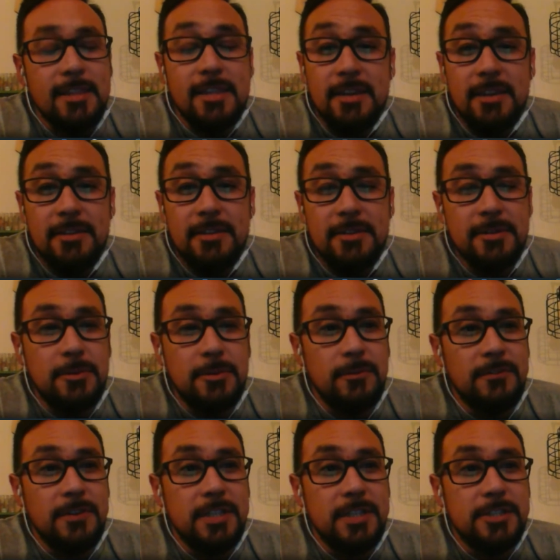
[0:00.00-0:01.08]
other cool
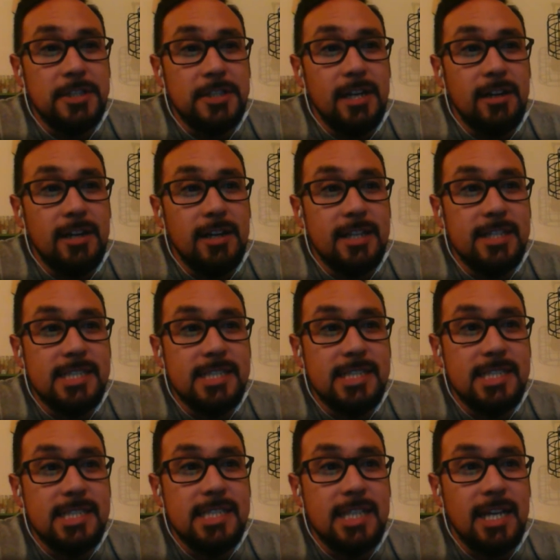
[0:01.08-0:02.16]
feature here
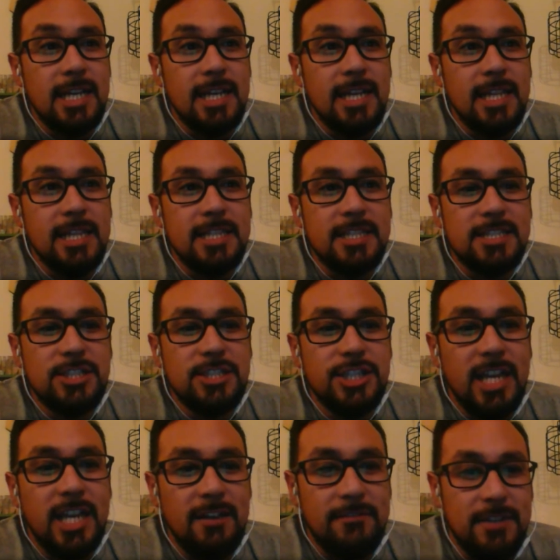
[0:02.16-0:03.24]
is this
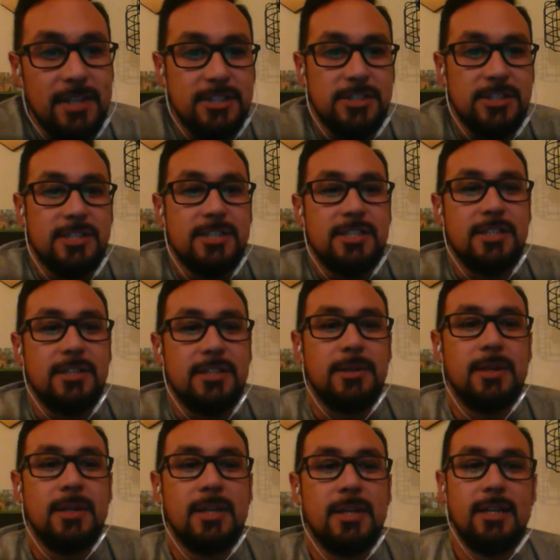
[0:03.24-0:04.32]
chat feature. So
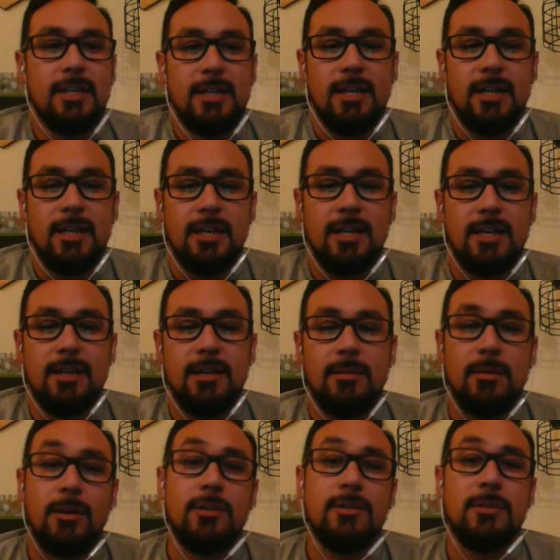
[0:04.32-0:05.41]

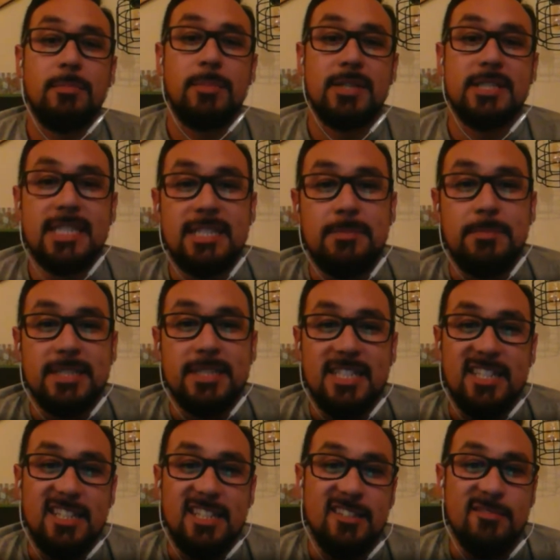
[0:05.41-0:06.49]
all the participants
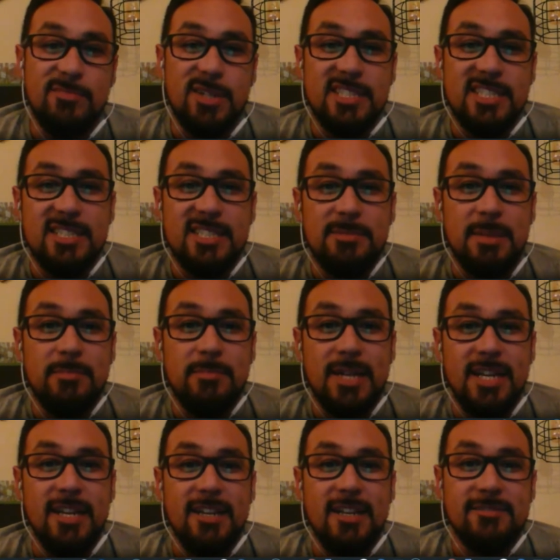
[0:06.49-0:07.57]
can participate
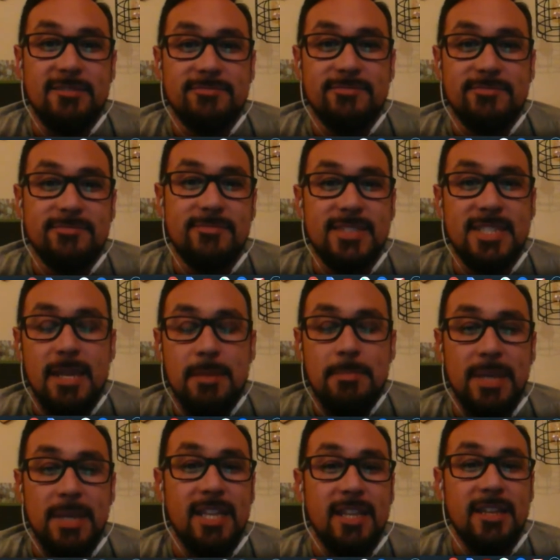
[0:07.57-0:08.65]
by
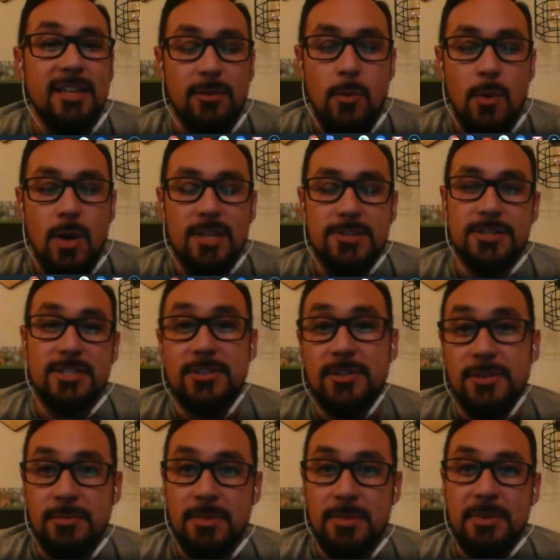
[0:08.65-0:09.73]
typing in questions. So
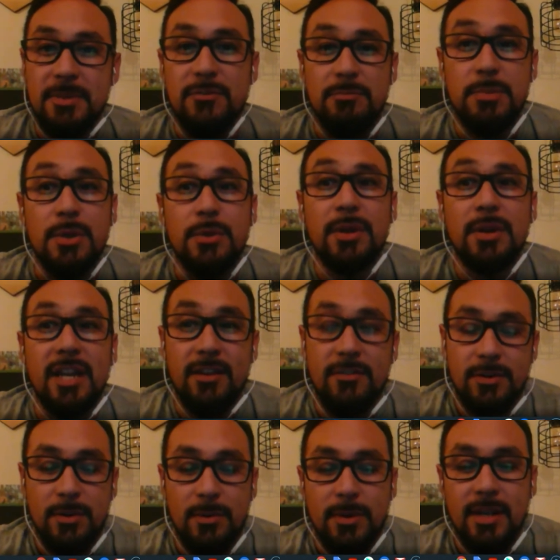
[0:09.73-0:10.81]
maybe you've muted
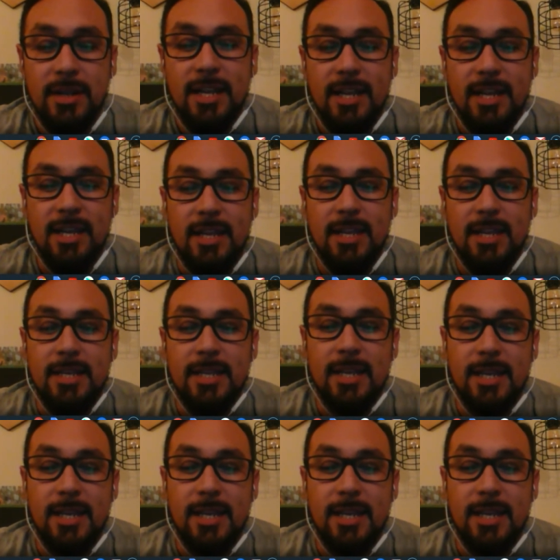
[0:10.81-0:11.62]
everyone, and